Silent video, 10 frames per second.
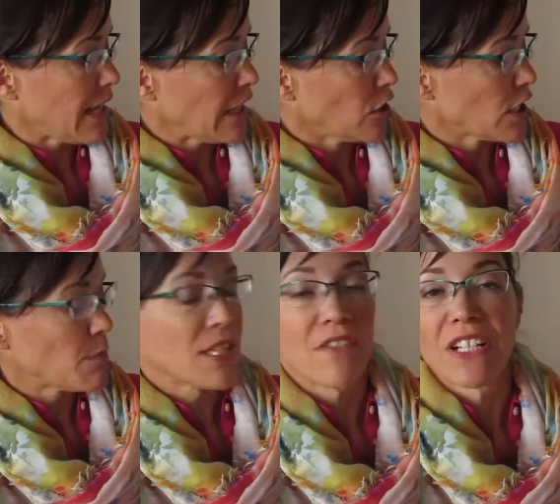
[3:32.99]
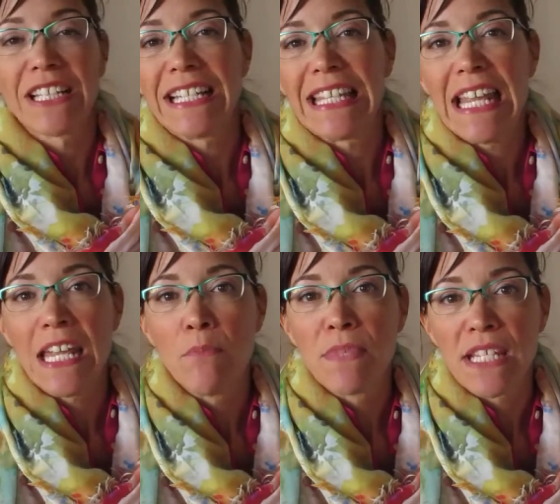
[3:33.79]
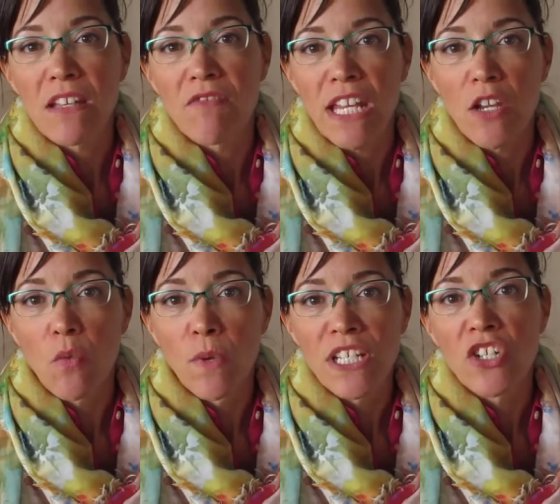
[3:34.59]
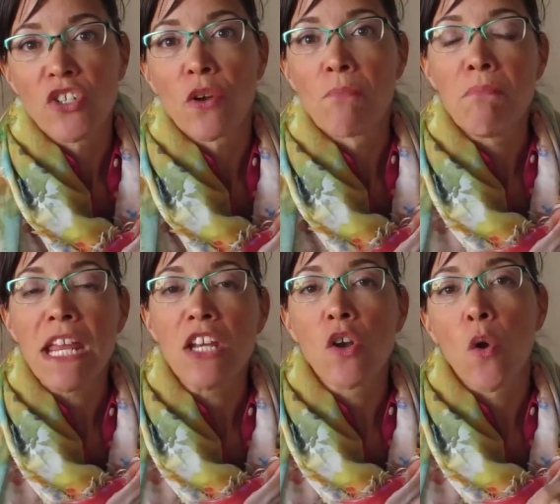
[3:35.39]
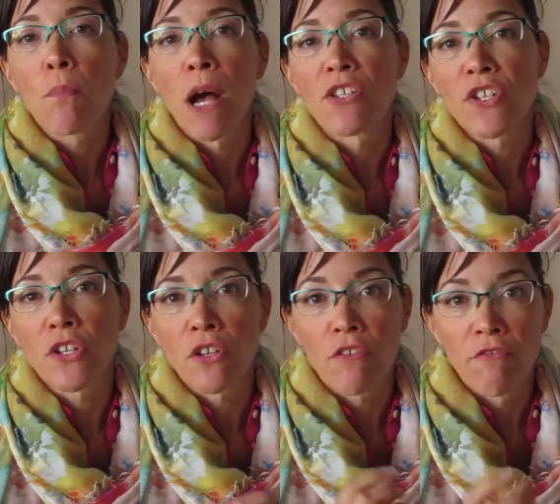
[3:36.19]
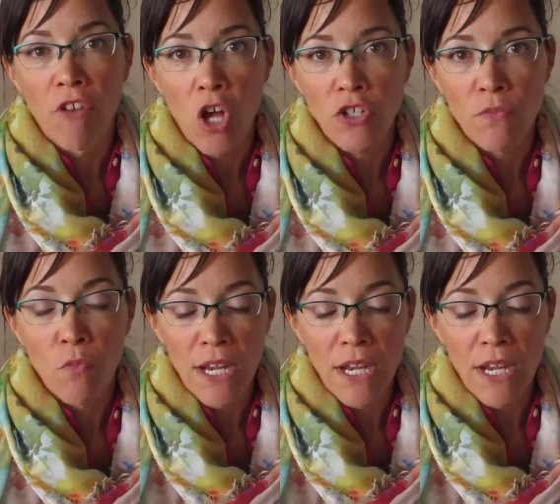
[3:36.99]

they look specifically at the MCV, which is your mean corpuscular volume.